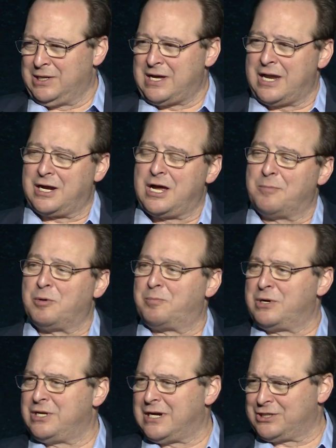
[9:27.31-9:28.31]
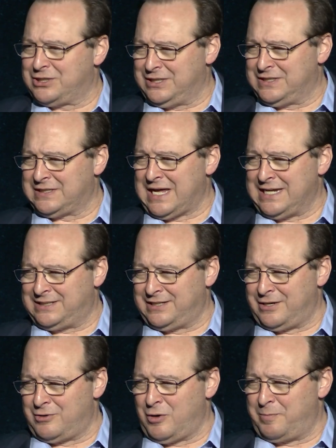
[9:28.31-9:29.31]
got a couple production slots
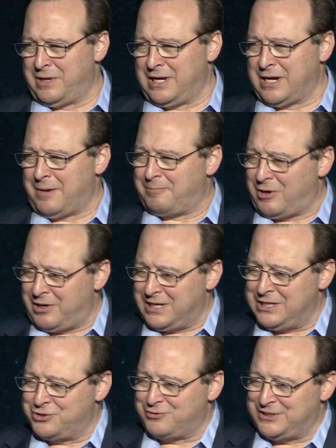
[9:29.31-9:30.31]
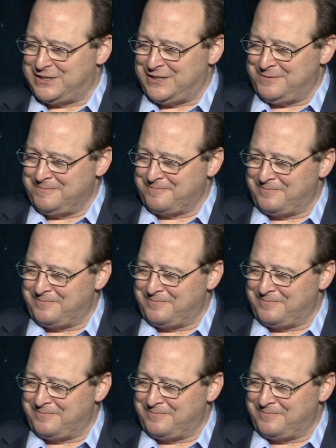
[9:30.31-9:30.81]
that are opening up. Are you interested?